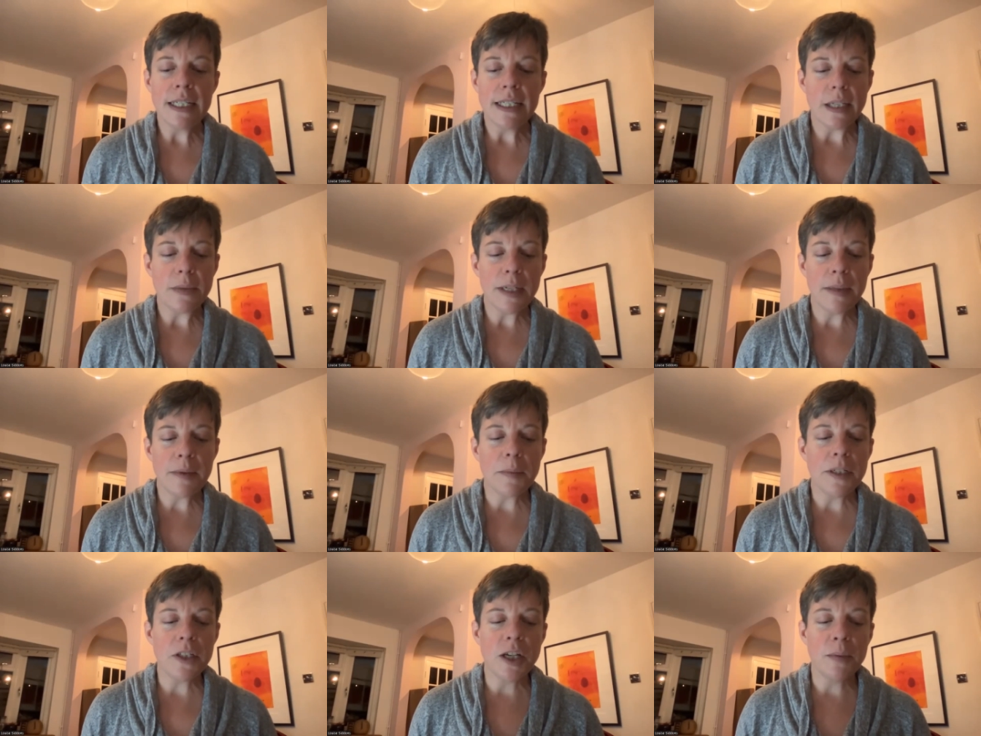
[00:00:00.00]
Sometimes
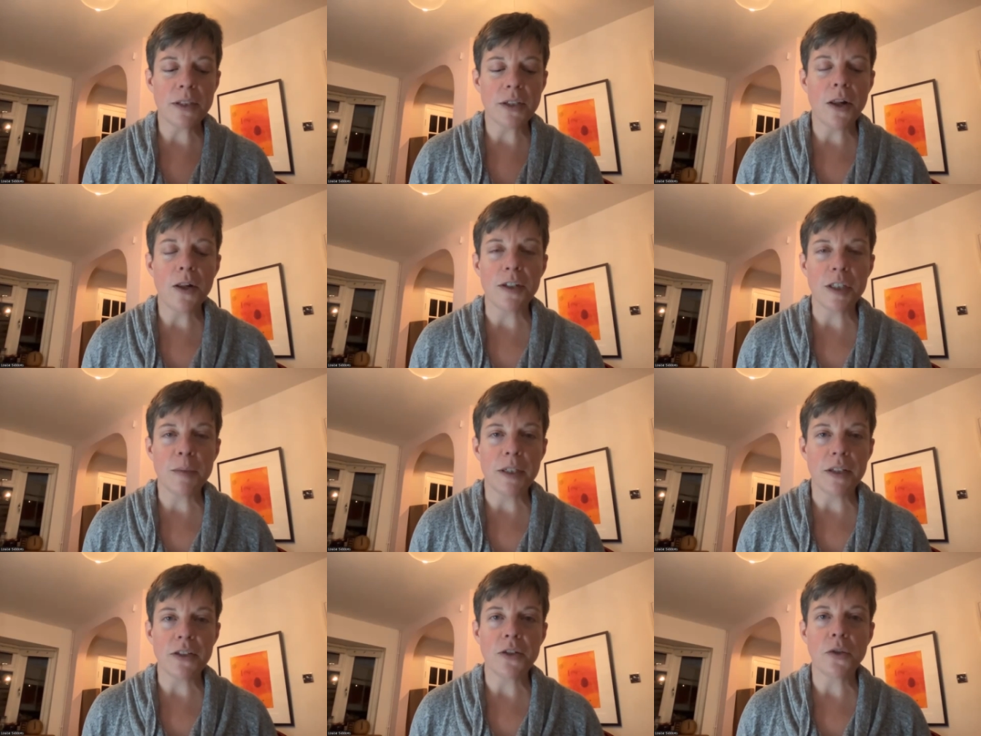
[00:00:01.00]
my job as a caller is to be
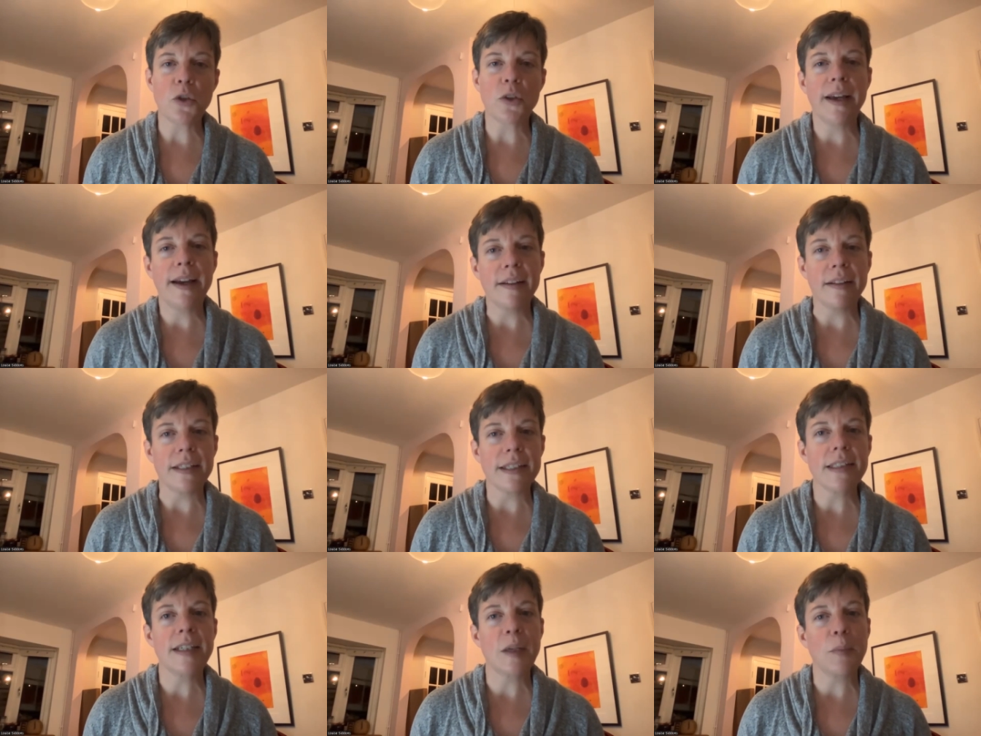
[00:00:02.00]
a social
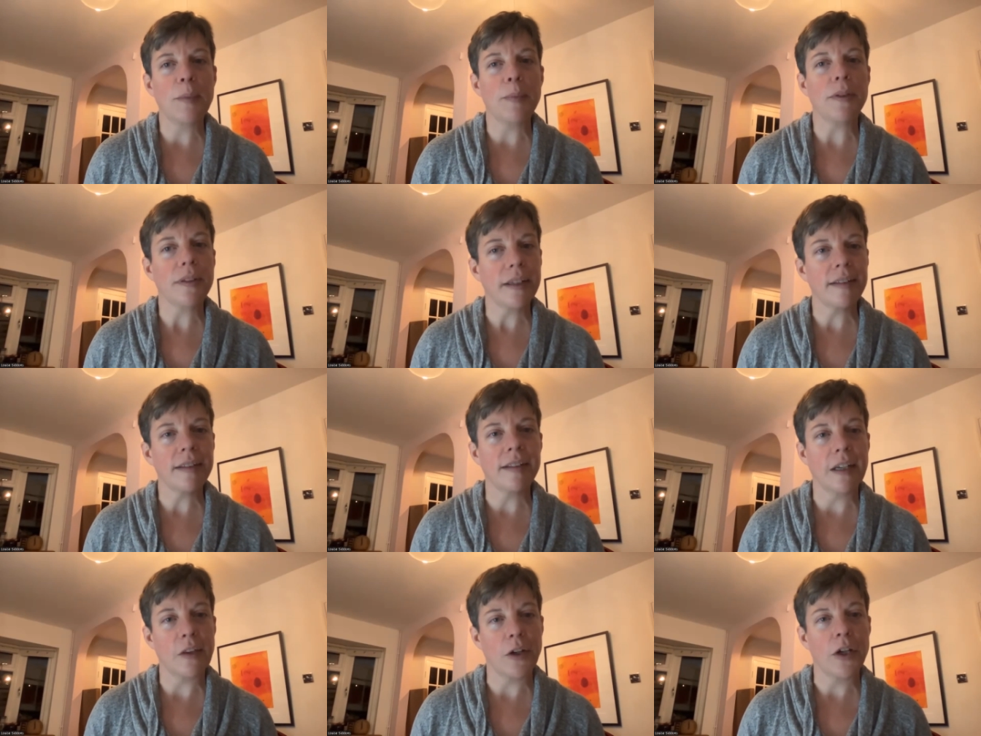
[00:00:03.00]
catalyst to get people dancing
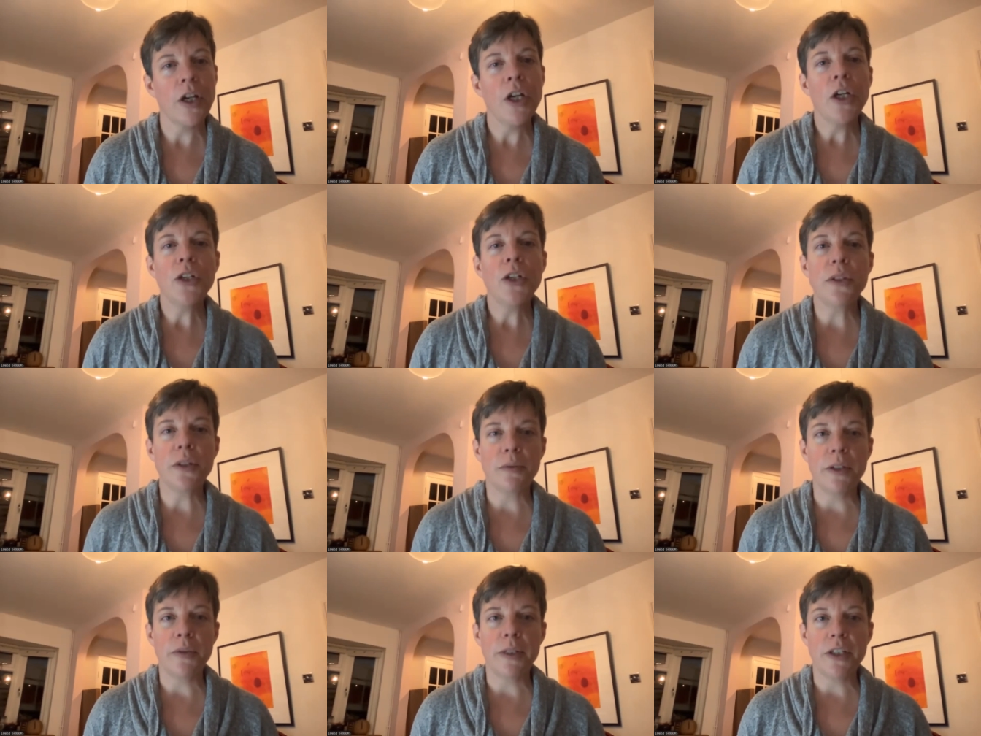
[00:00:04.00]
together who don't
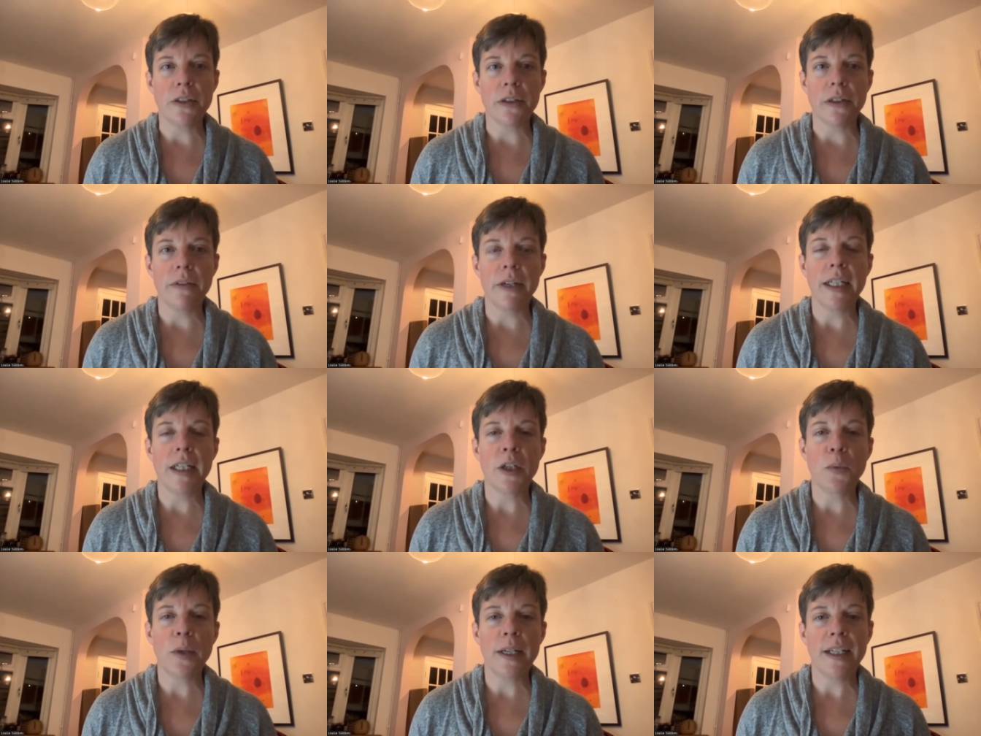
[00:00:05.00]
know each other, right? At
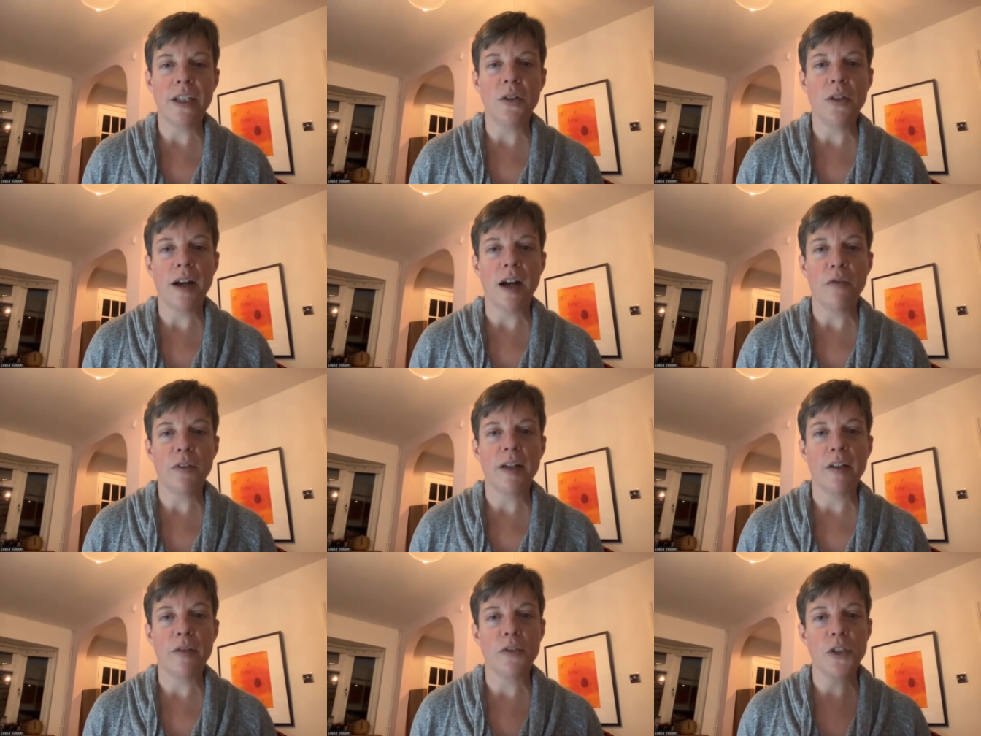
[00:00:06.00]
a wedding, you can often
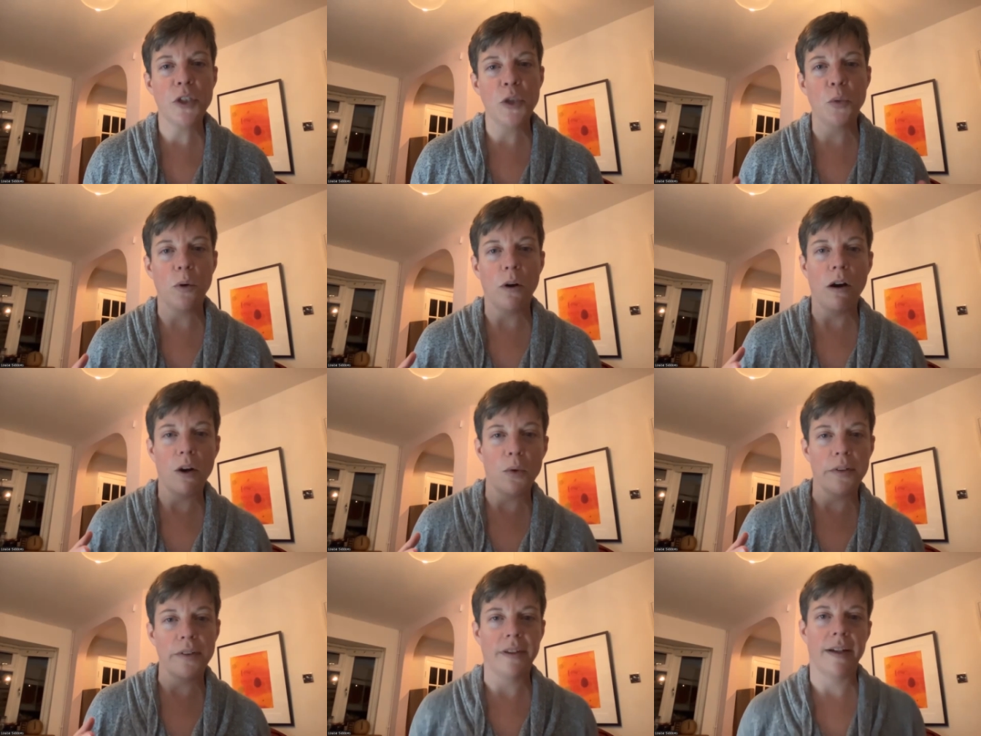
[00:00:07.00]
have two
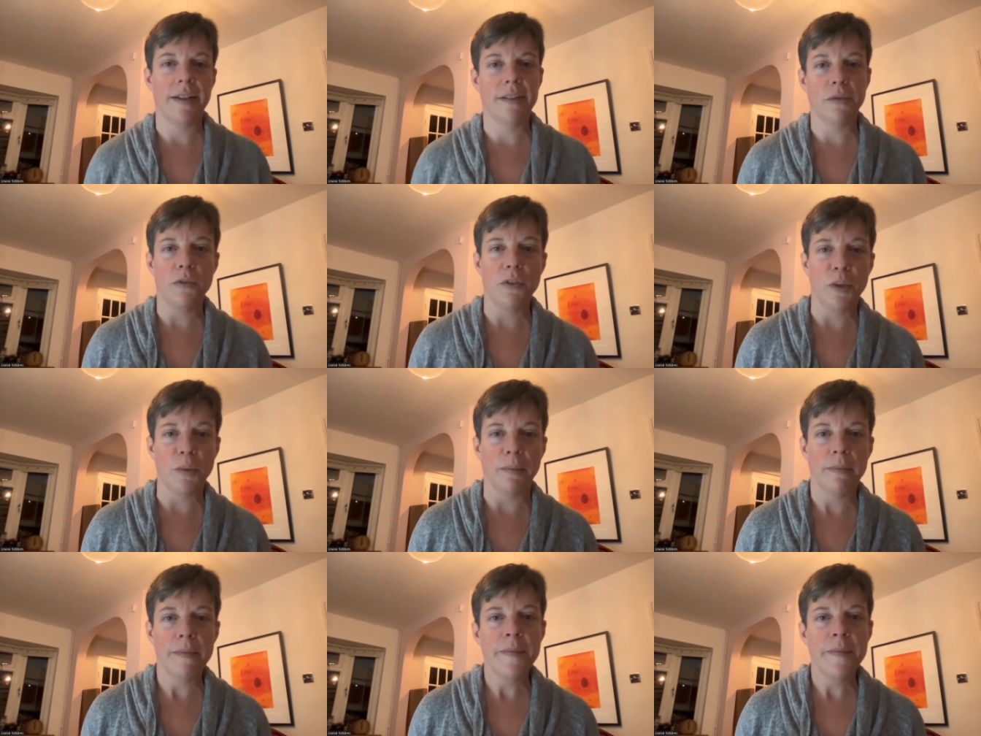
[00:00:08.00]
awkward sides of the room.